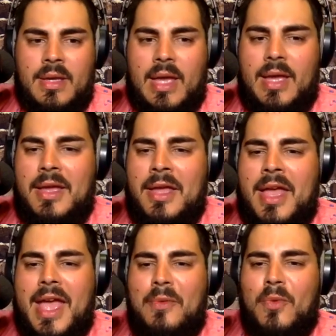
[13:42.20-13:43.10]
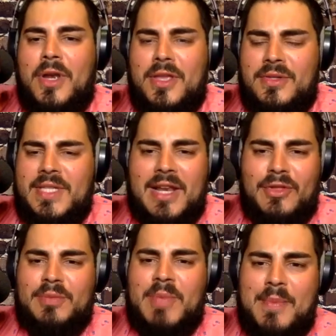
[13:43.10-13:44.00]
And what do you say to
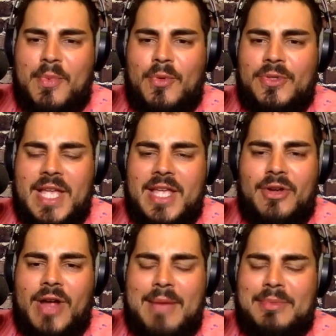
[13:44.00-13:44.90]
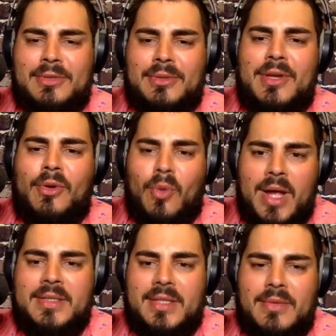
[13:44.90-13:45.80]
those people who say you're absolutely
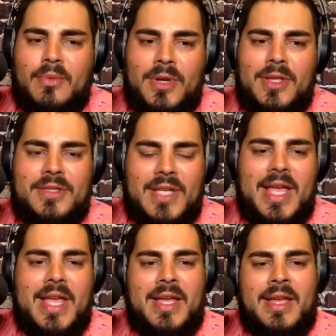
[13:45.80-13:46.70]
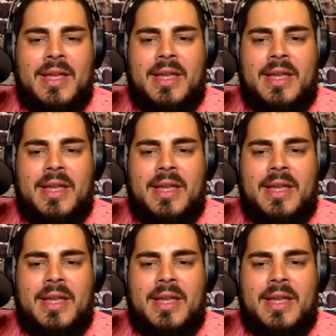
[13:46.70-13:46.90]
crazy when you say